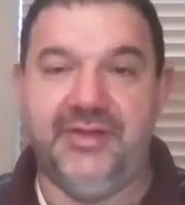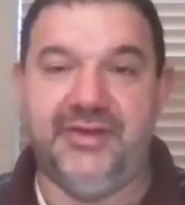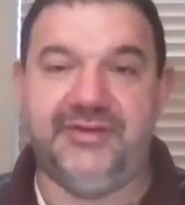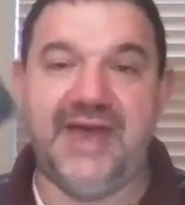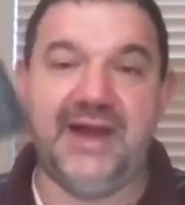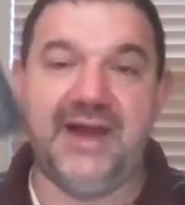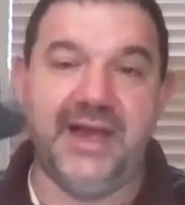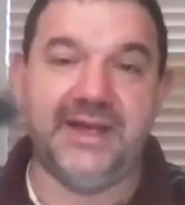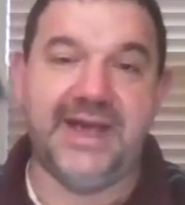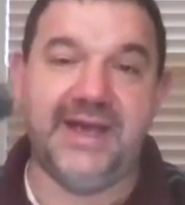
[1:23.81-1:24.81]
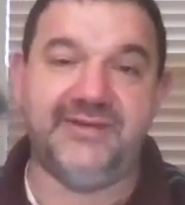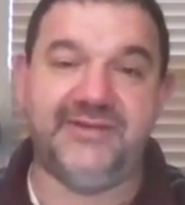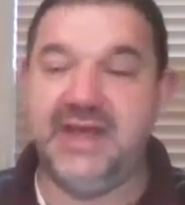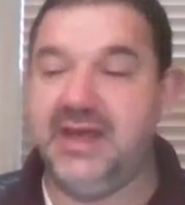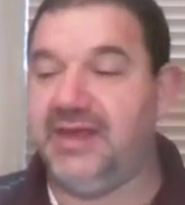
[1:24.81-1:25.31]
the satellite can
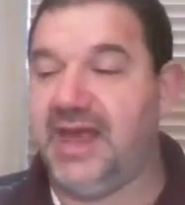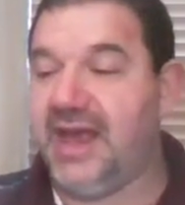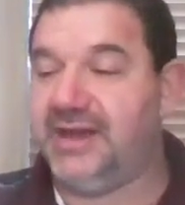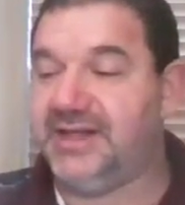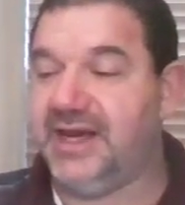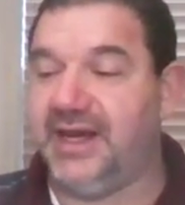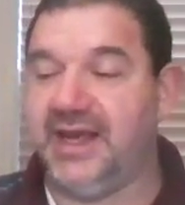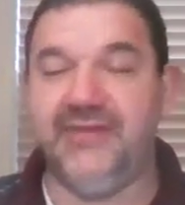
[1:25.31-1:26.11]
see the antenna.